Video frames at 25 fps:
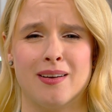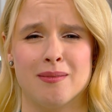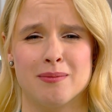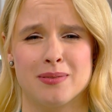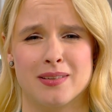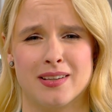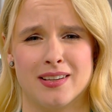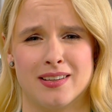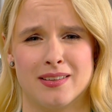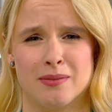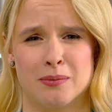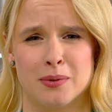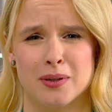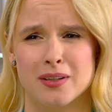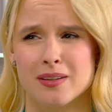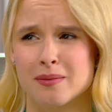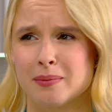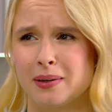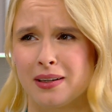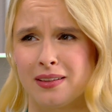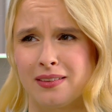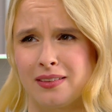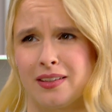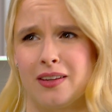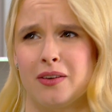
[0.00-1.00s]
Okay,
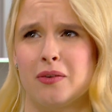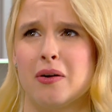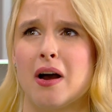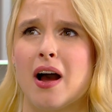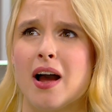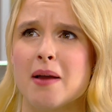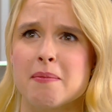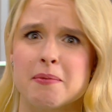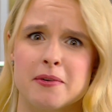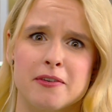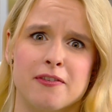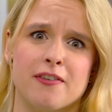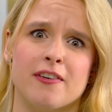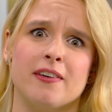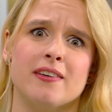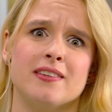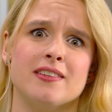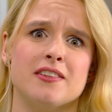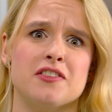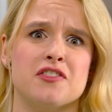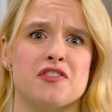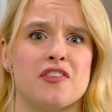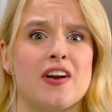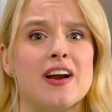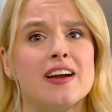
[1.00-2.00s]
watermelon now. I prefer
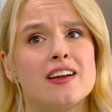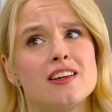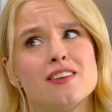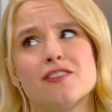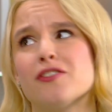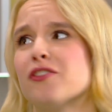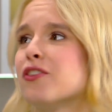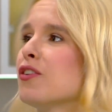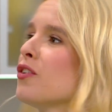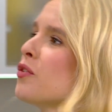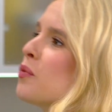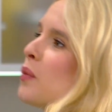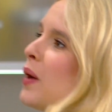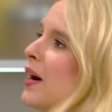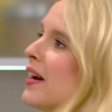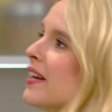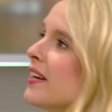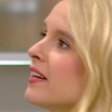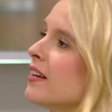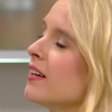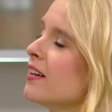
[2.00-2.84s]
the dragon fruit one.